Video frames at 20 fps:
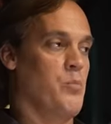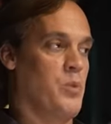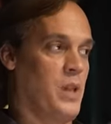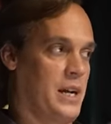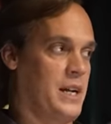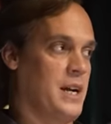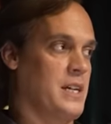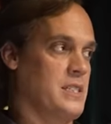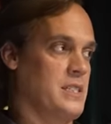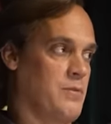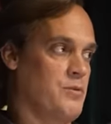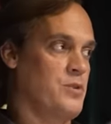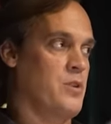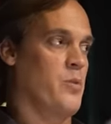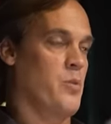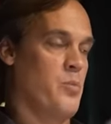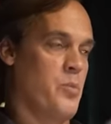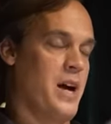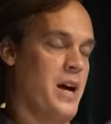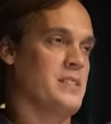black guys have
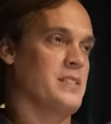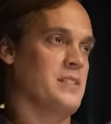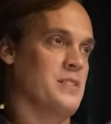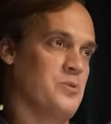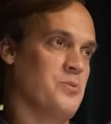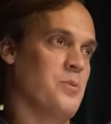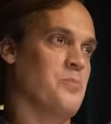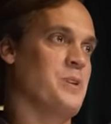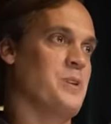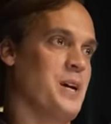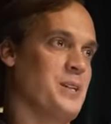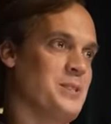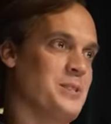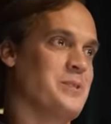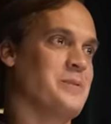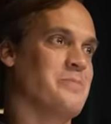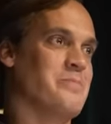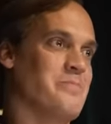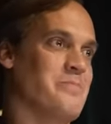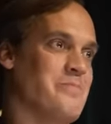trouble passing the swim
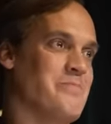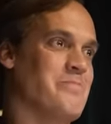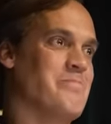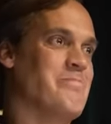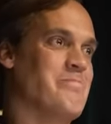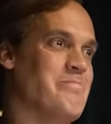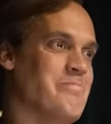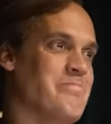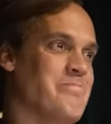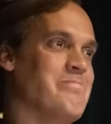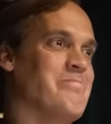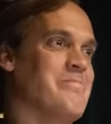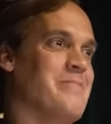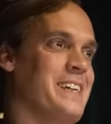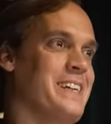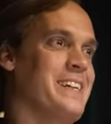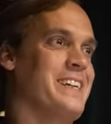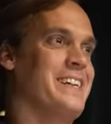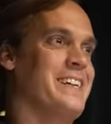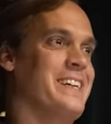test.
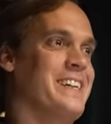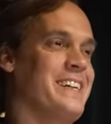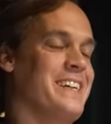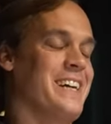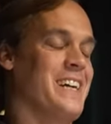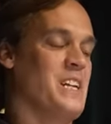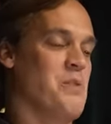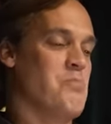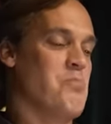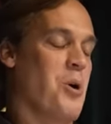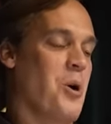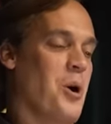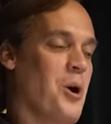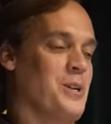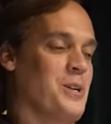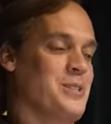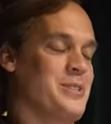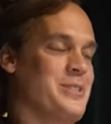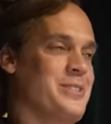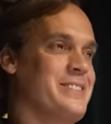And he
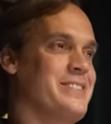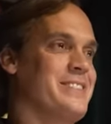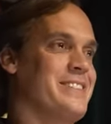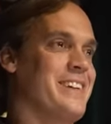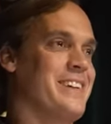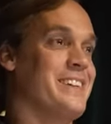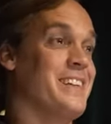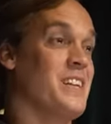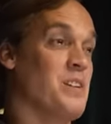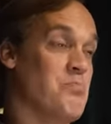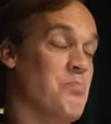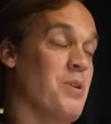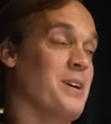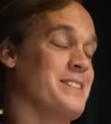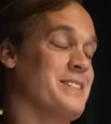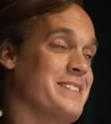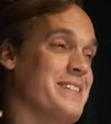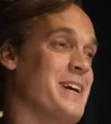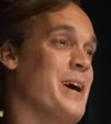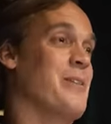paused and then he
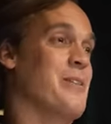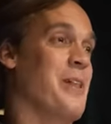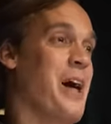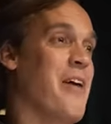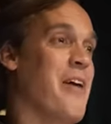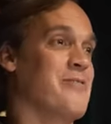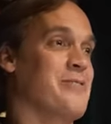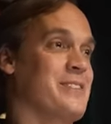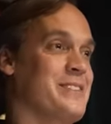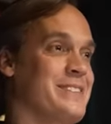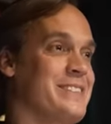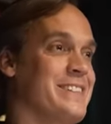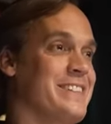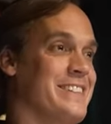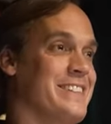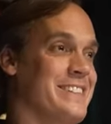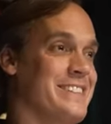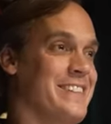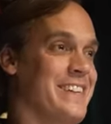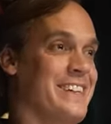busted out laughing
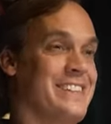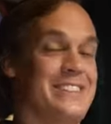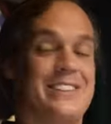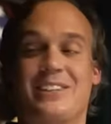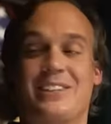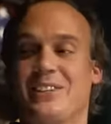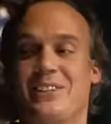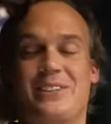and he said,